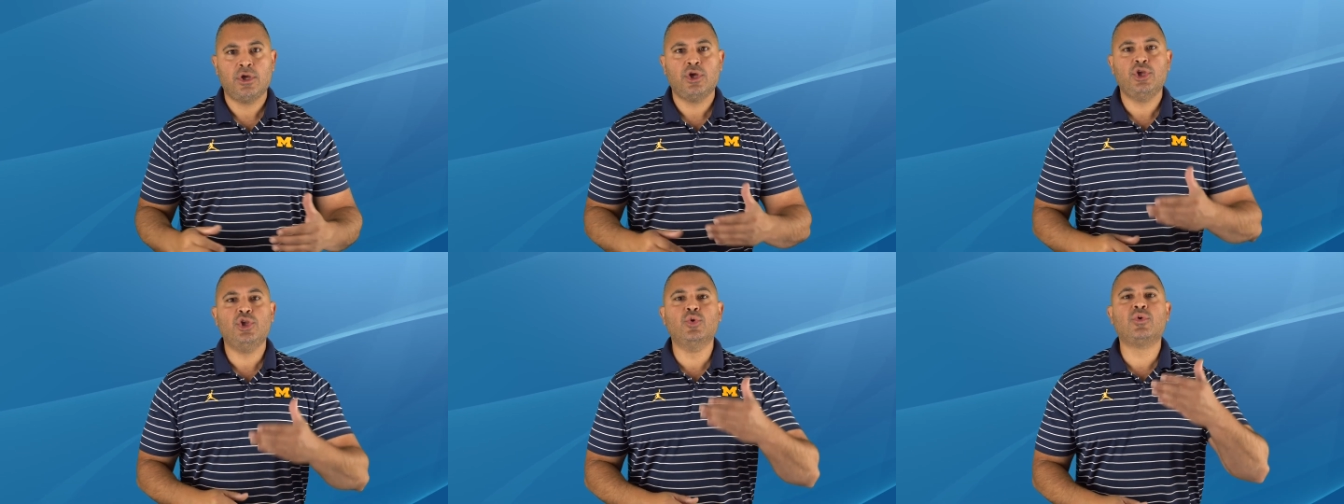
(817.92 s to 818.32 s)

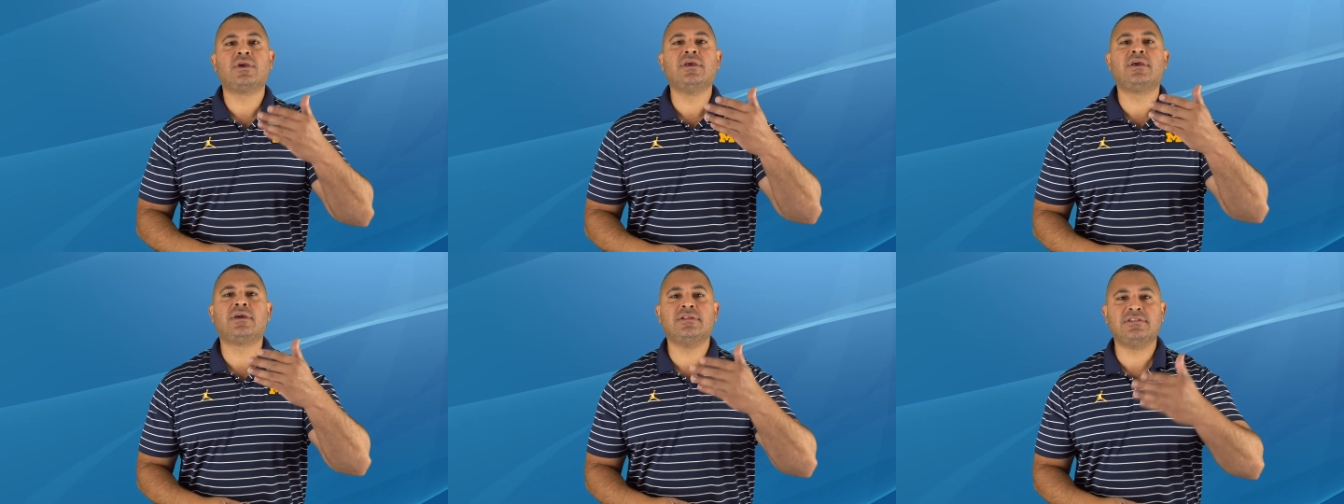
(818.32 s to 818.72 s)
you
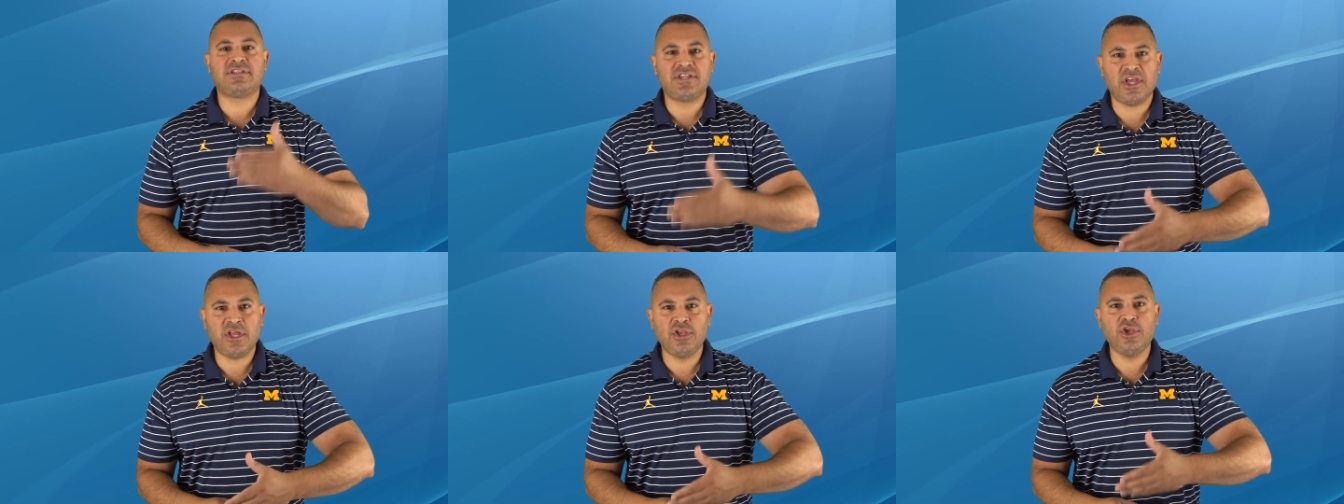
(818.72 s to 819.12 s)
can
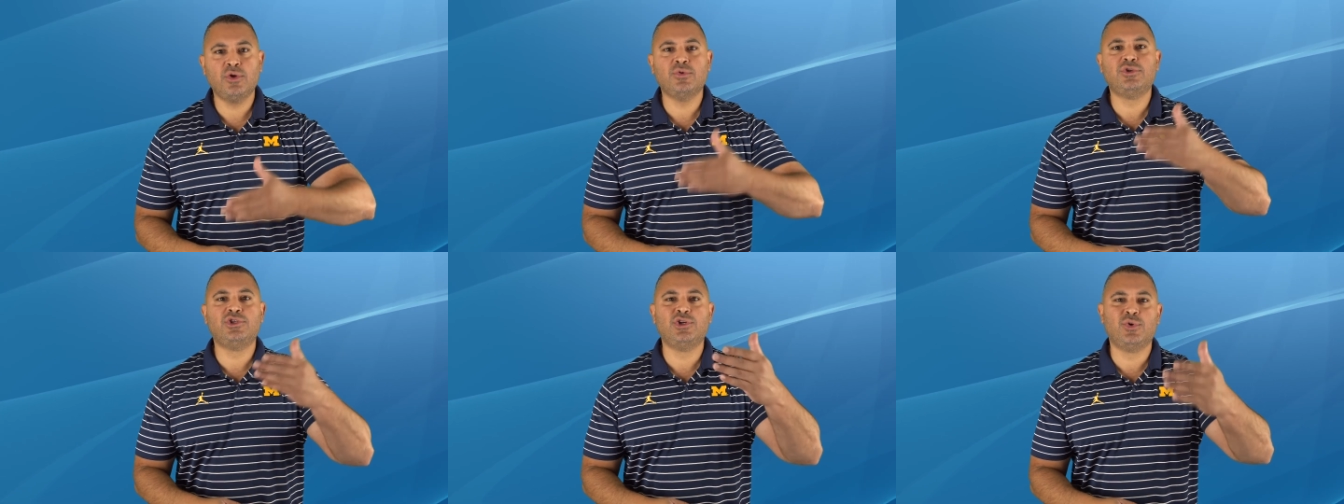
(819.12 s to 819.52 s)

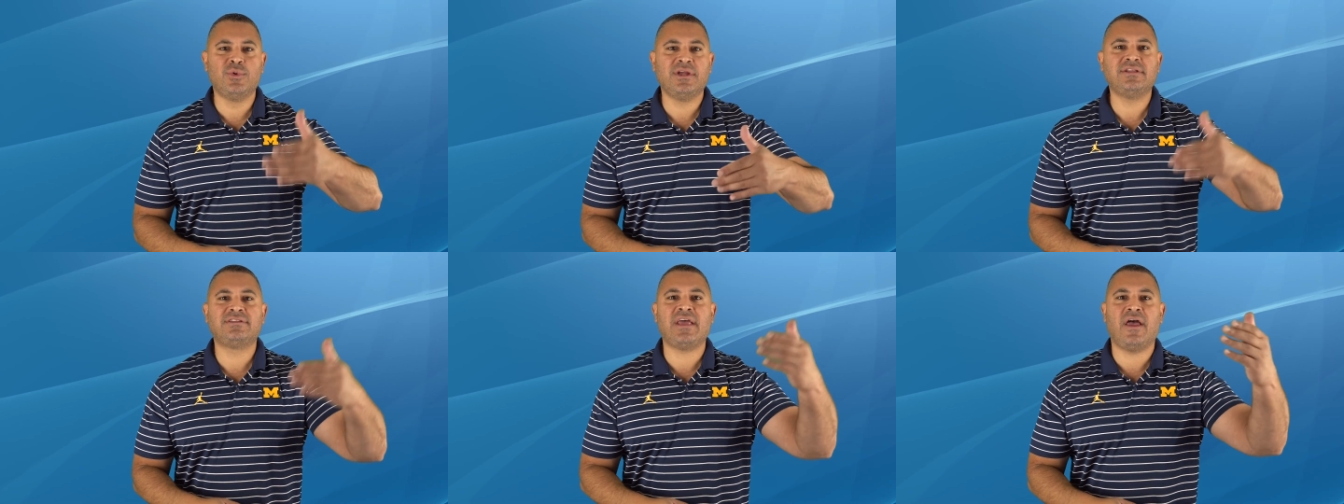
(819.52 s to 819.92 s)
continue
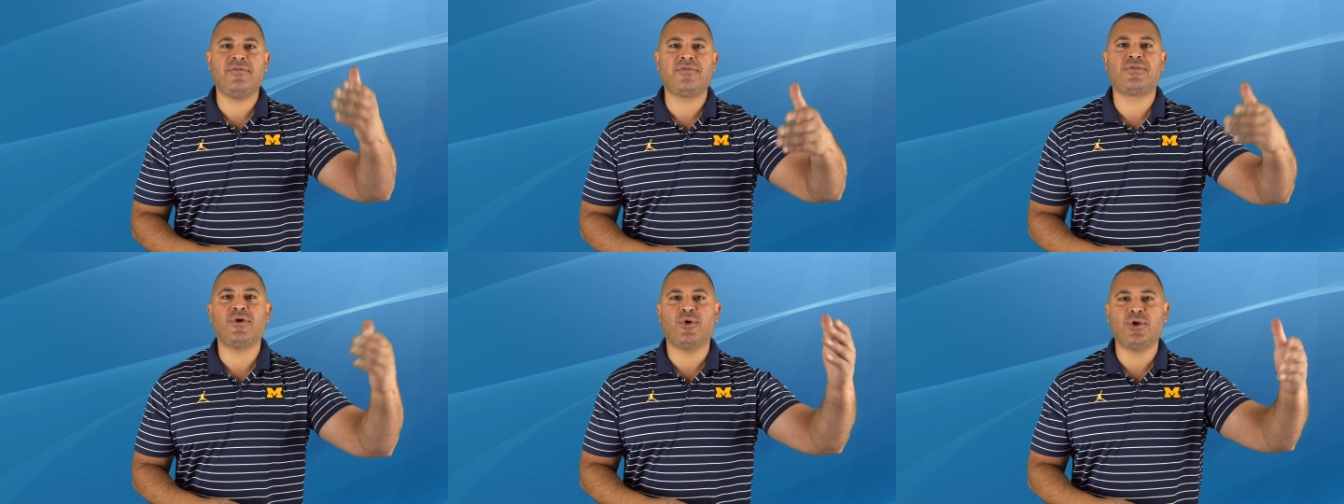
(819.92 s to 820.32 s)
doing
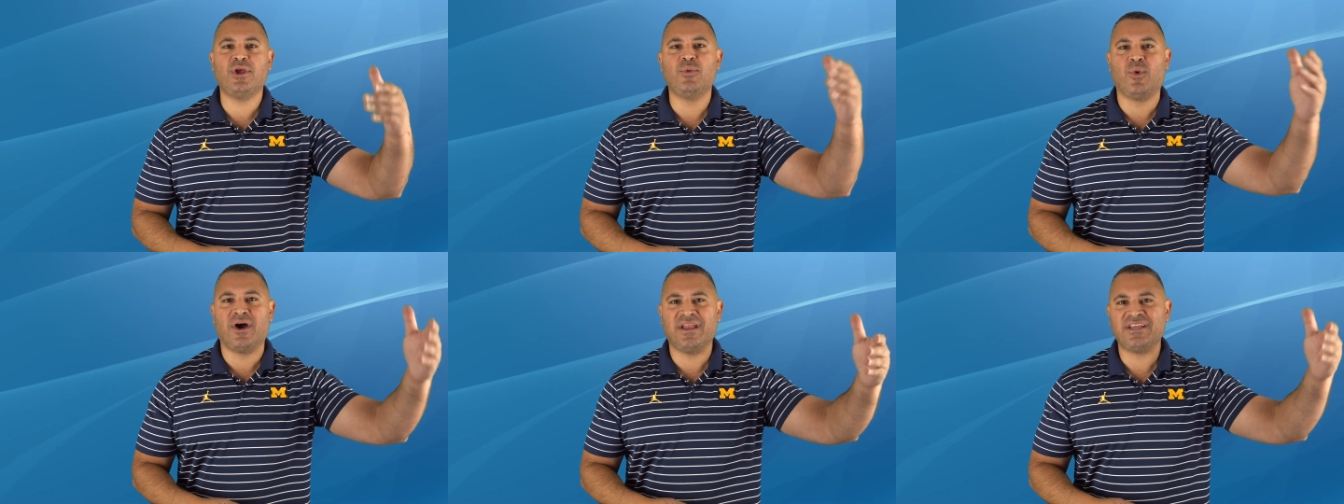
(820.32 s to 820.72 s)

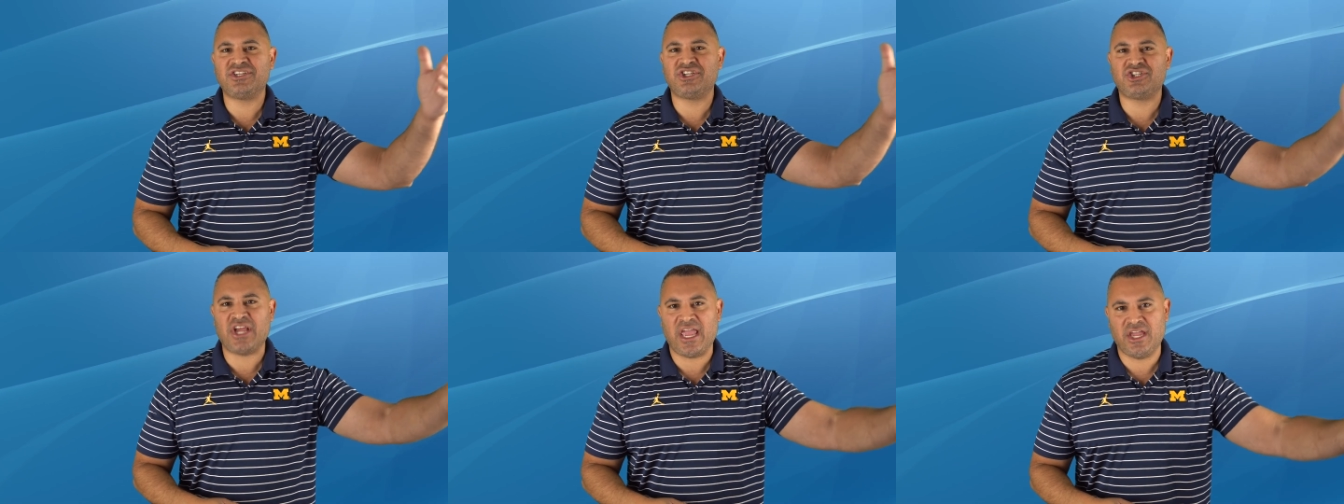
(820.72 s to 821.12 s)
1031
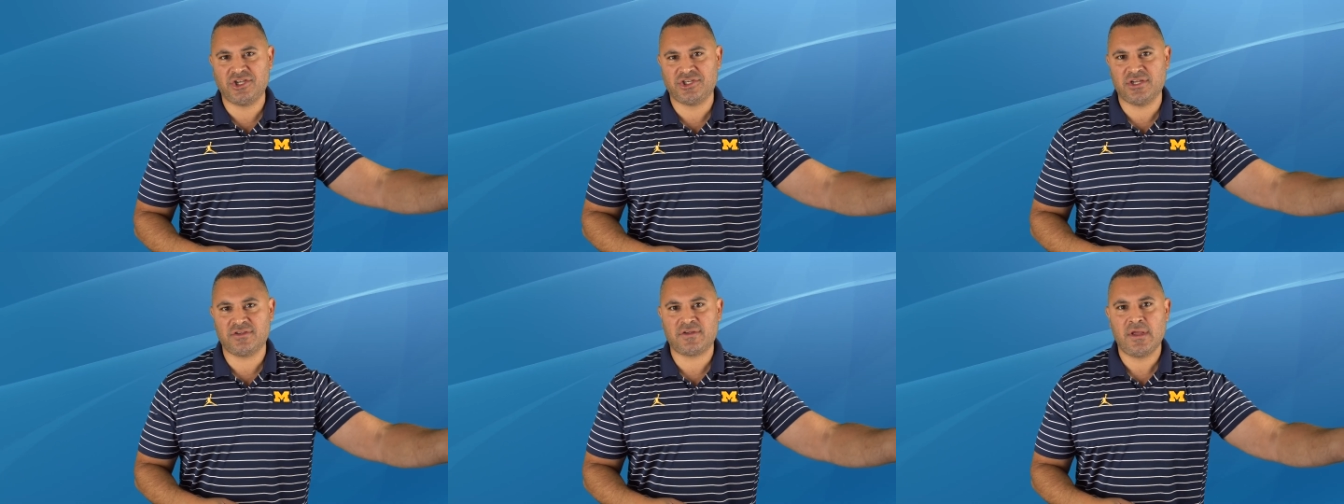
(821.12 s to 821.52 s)

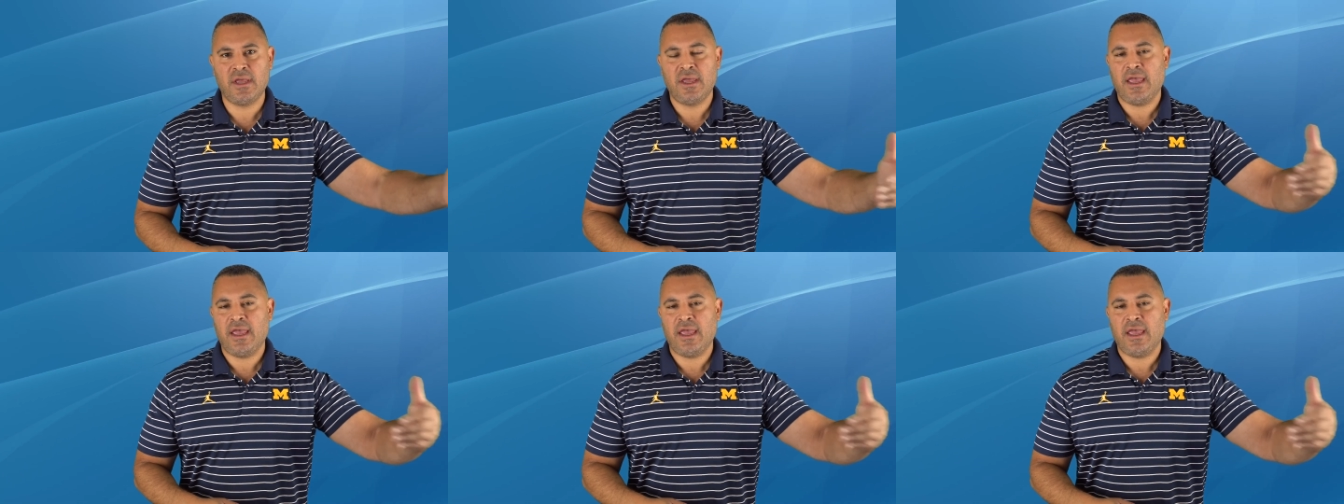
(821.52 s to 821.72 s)
exchanges